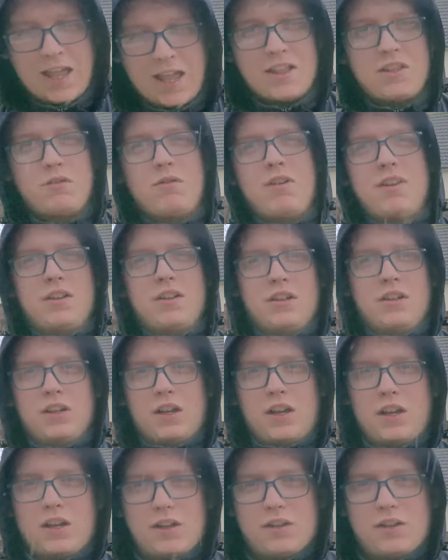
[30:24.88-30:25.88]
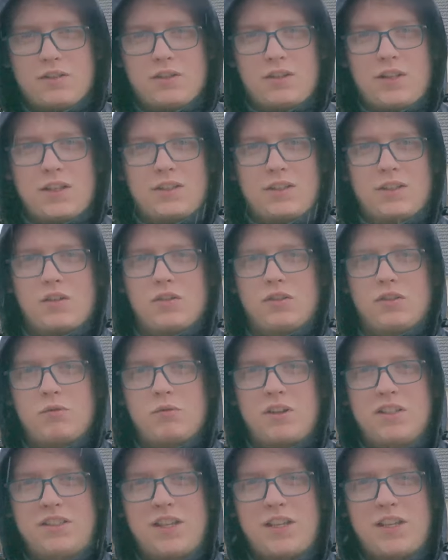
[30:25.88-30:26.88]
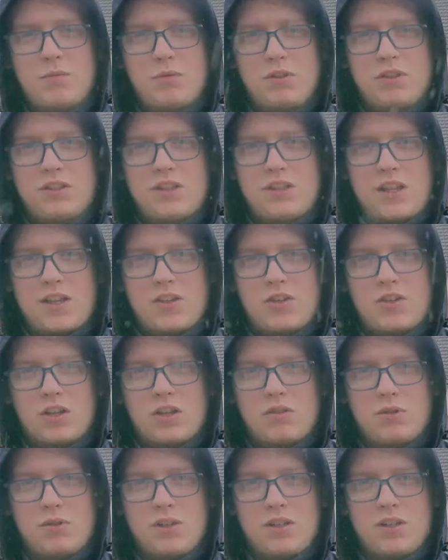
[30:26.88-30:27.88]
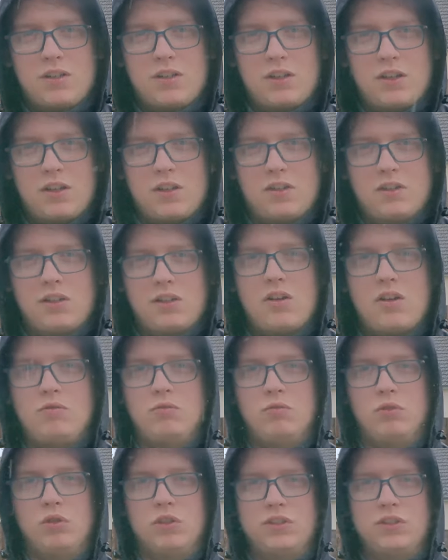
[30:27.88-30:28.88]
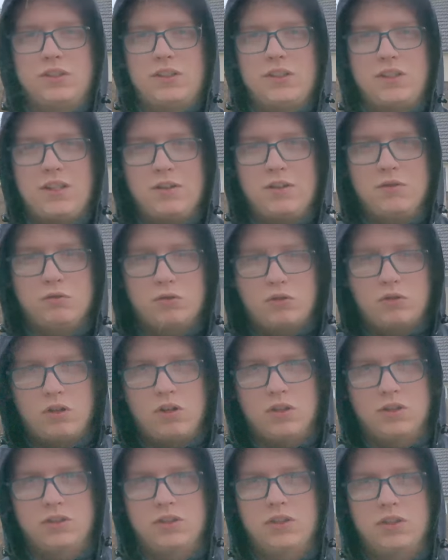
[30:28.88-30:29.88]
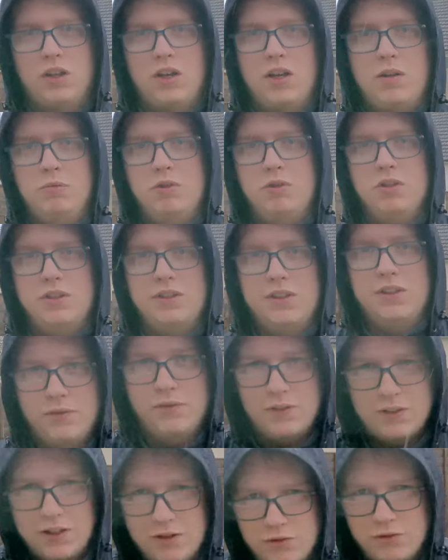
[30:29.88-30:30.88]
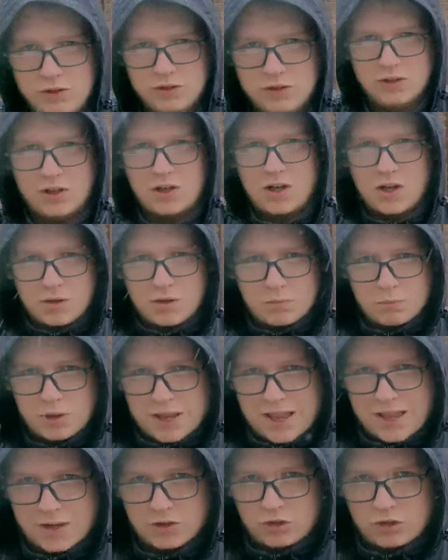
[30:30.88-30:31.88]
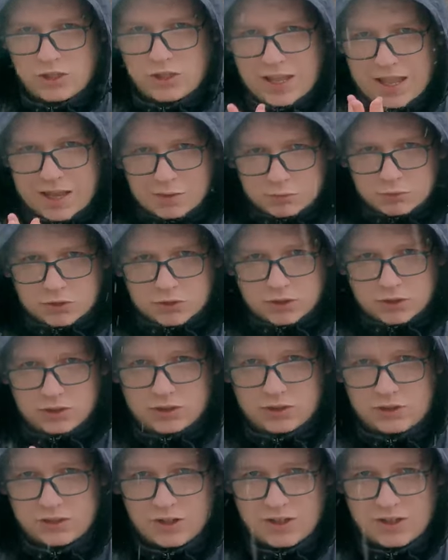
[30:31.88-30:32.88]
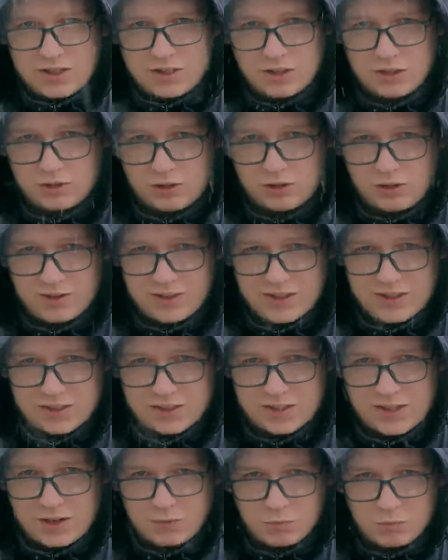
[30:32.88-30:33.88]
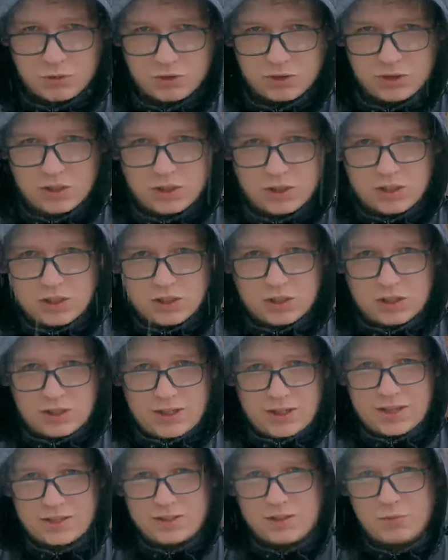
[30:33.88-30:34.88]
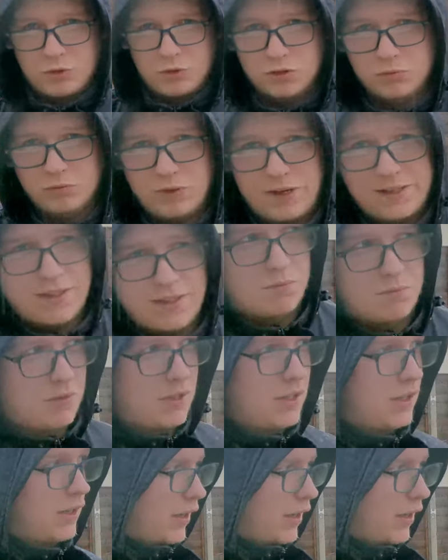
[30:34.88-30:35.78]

Anyway, uh, let's go on to my segment today, shall we? Uh, so, what did it all cost? I'm doing something different, so I'm actually outside doing this segment. Yes, it wasn't raining a minute